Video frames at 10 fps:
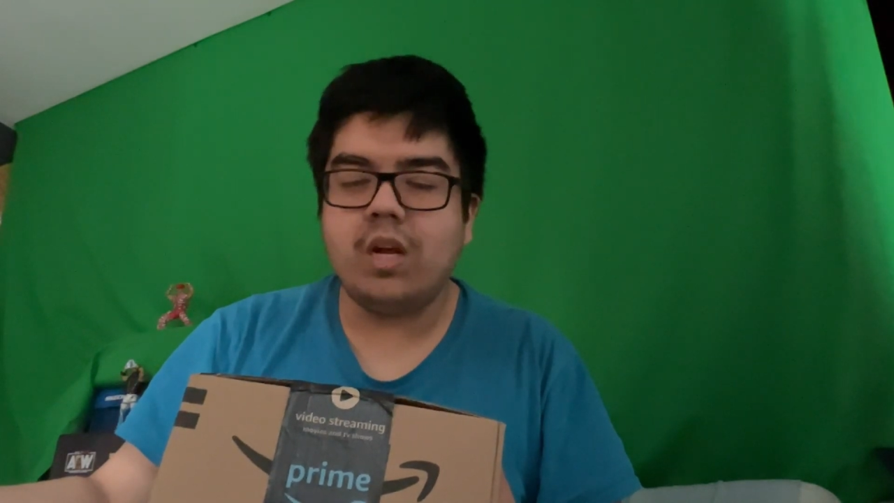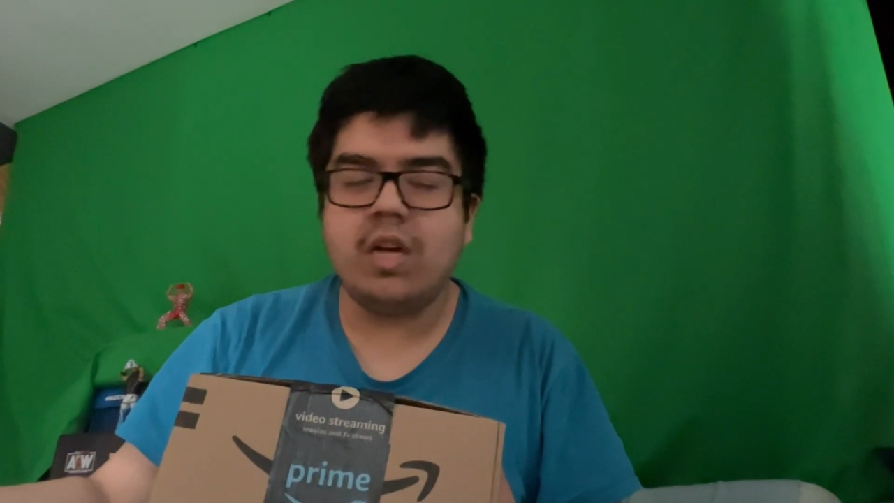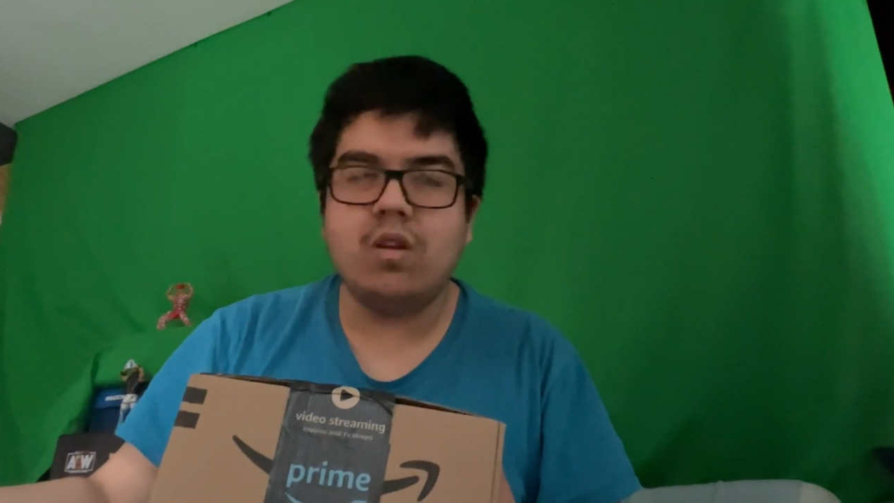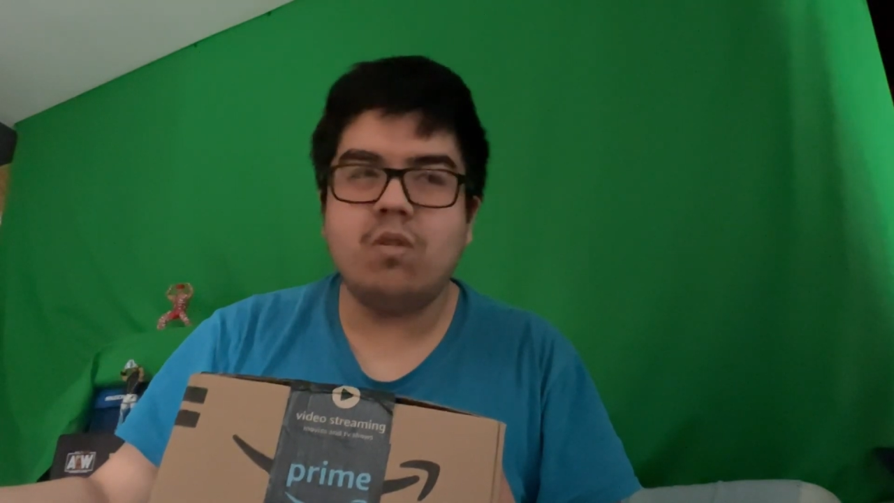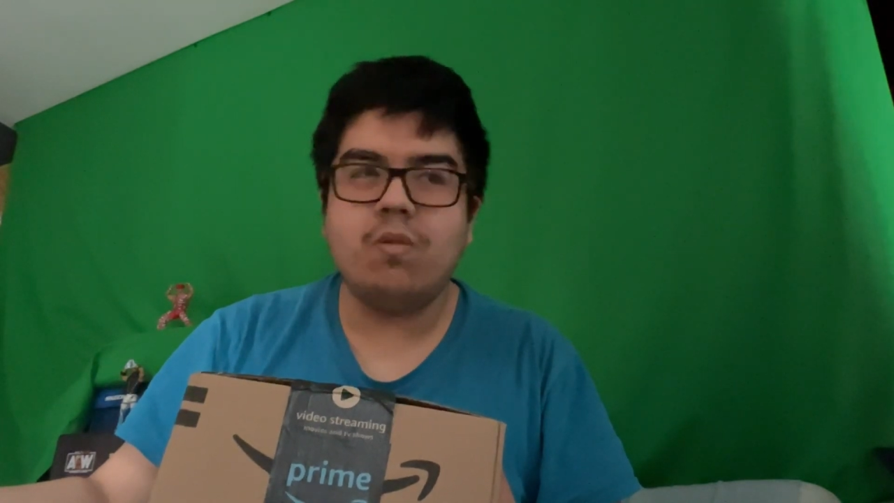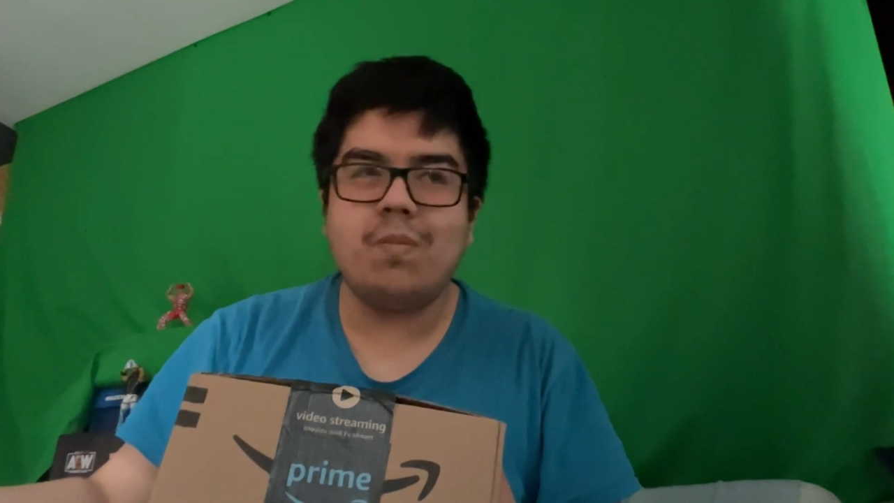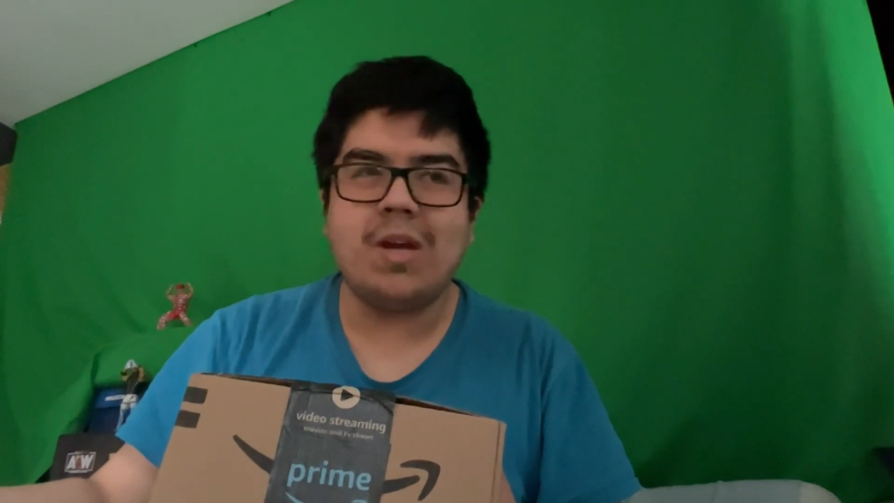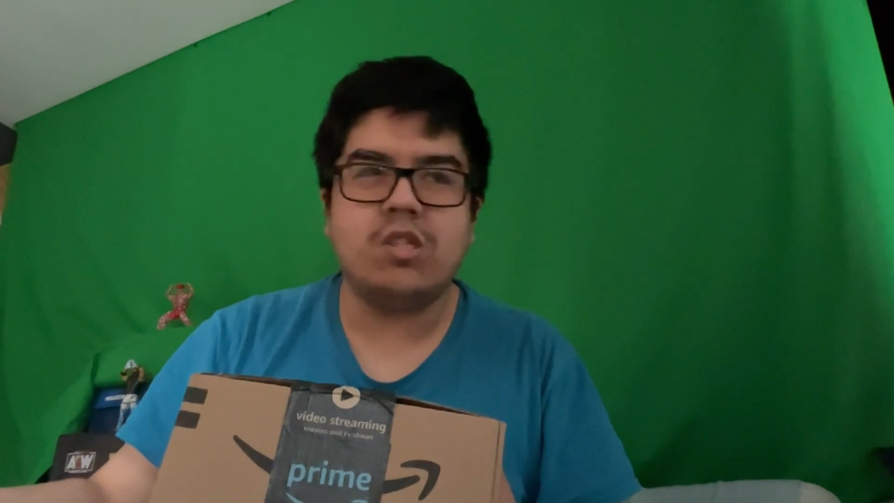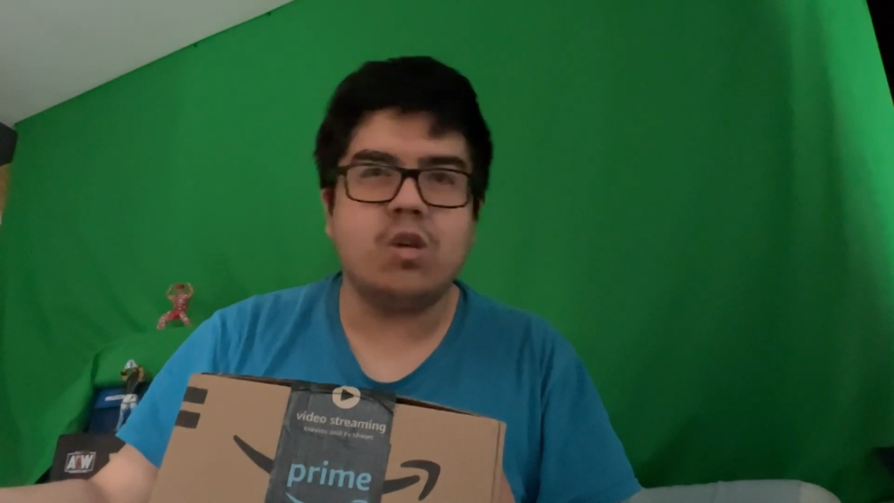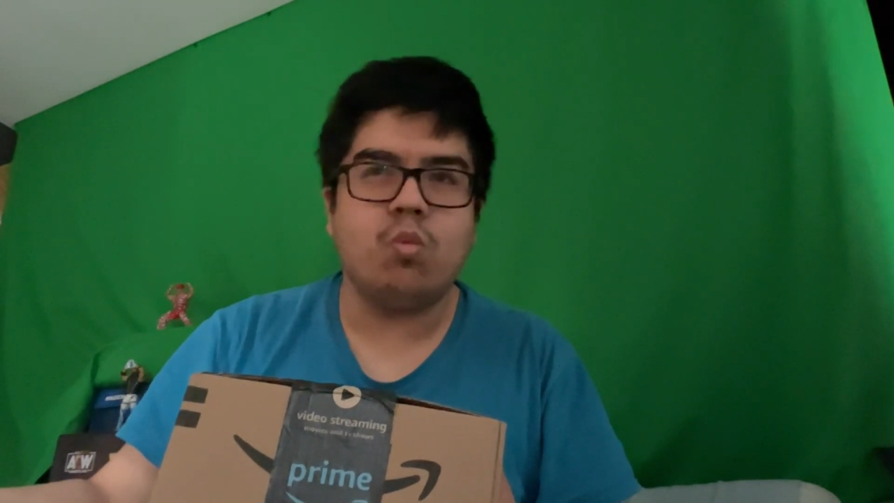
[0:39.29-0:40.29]
I don't
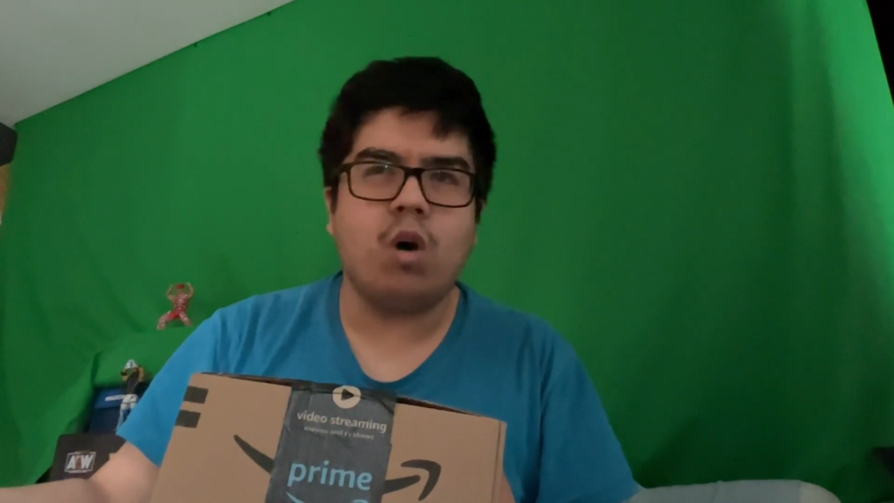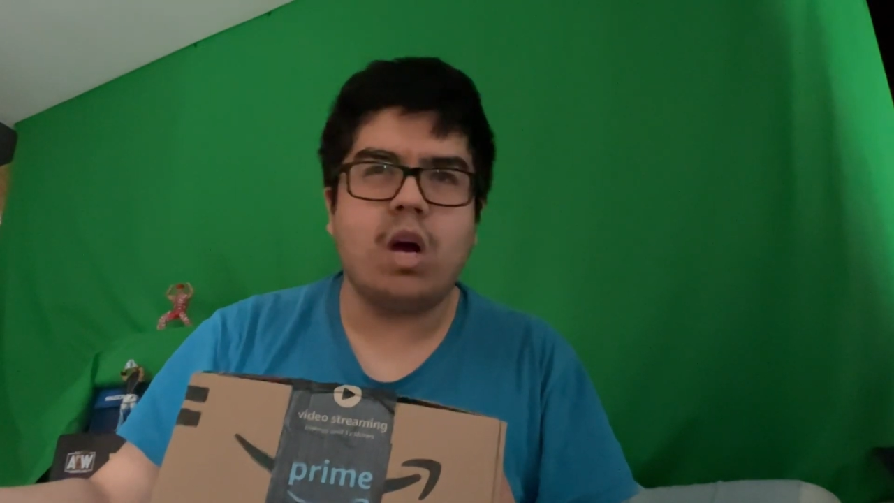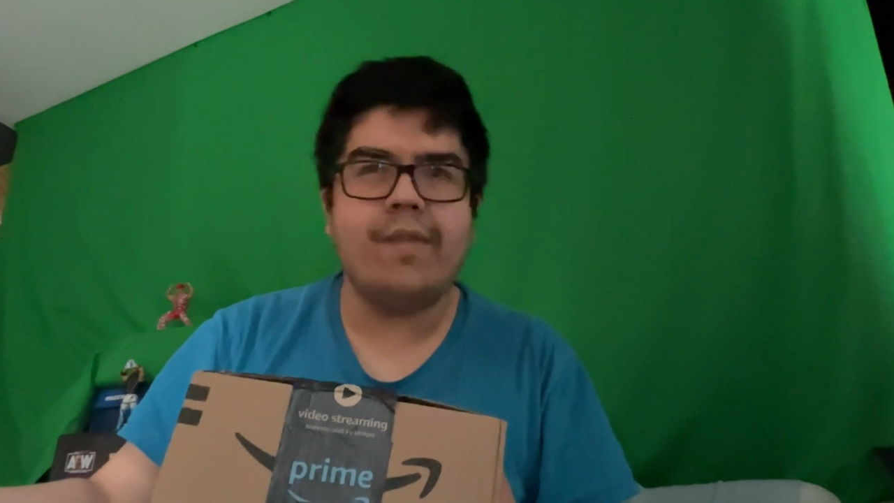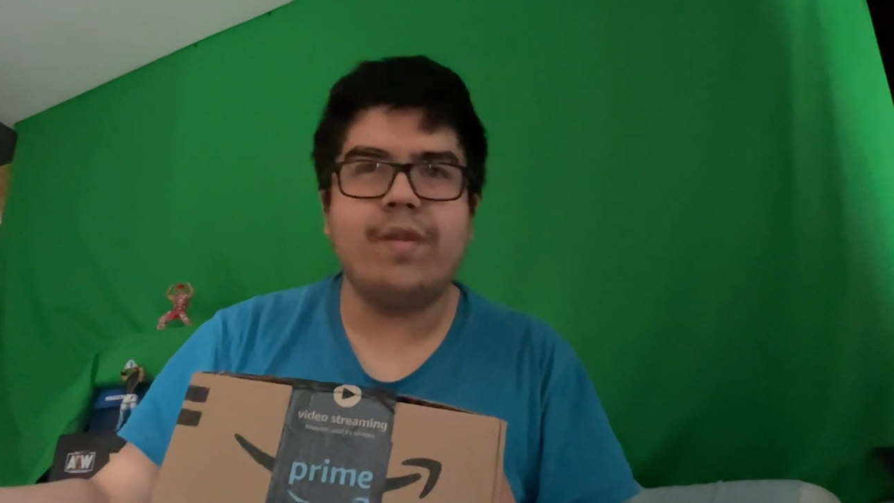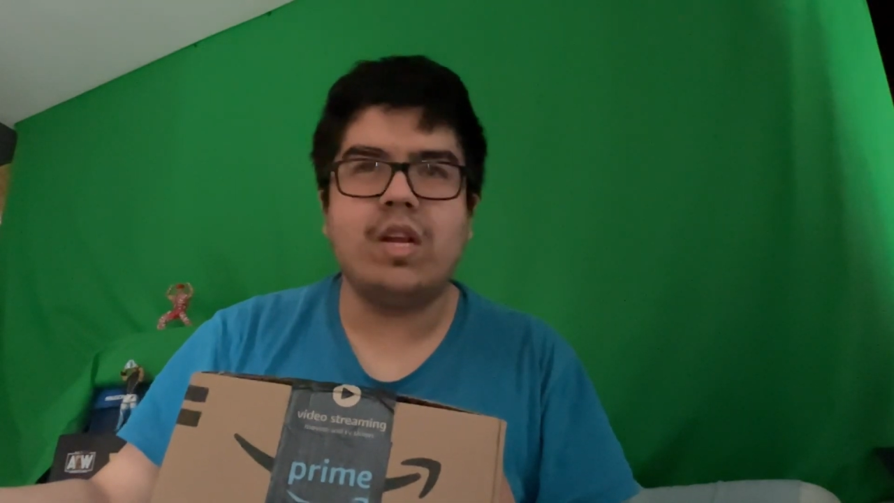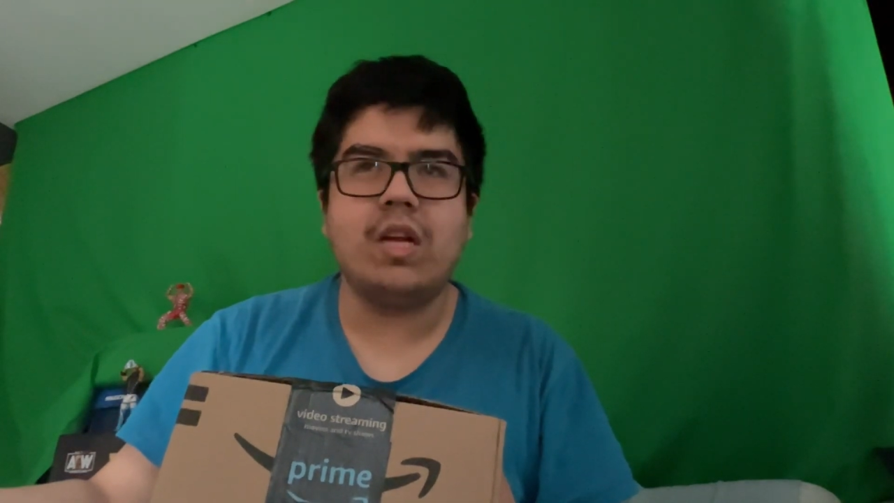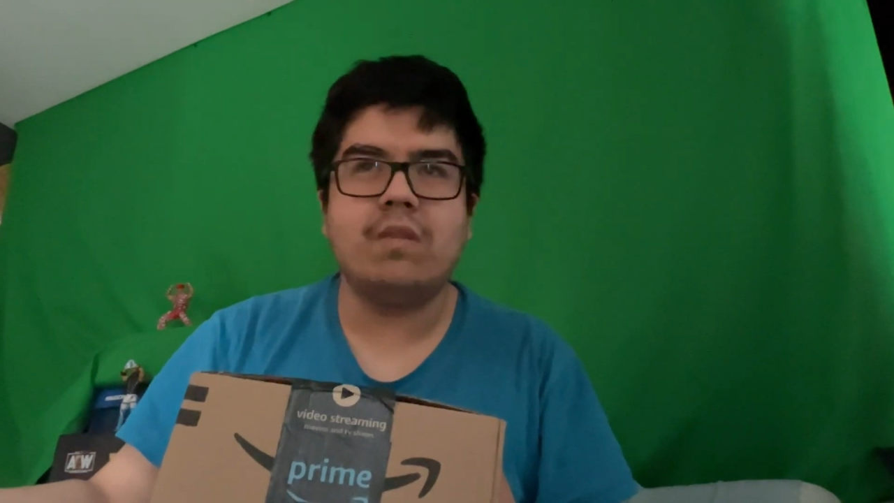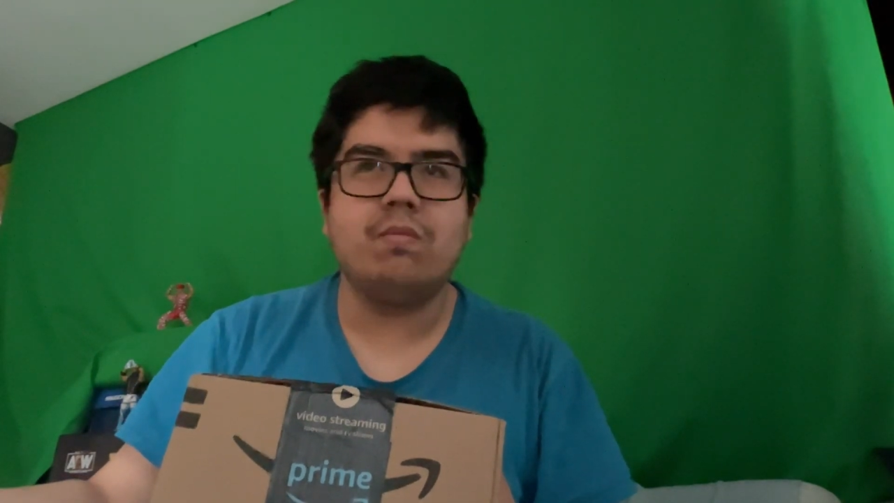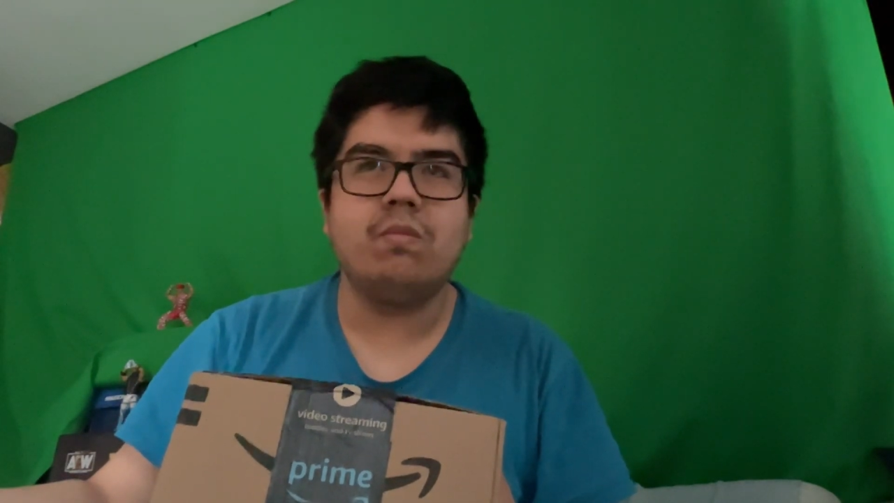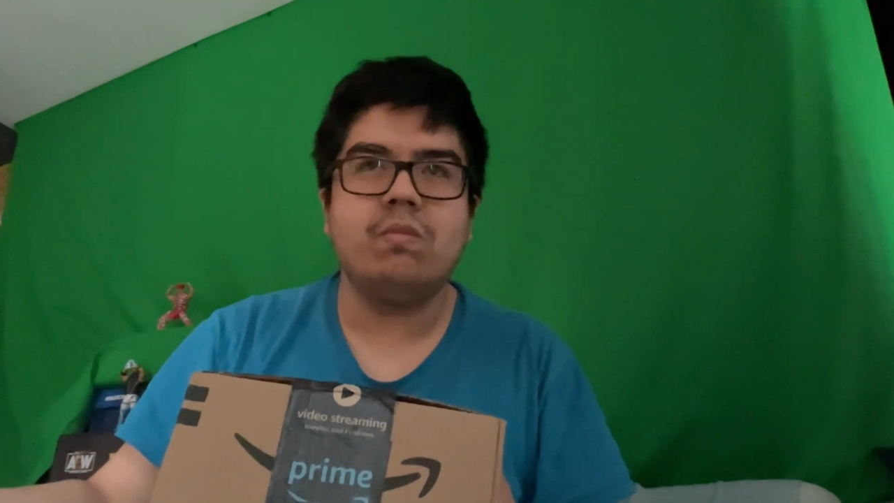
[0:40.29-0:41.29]
imagine why, when I'm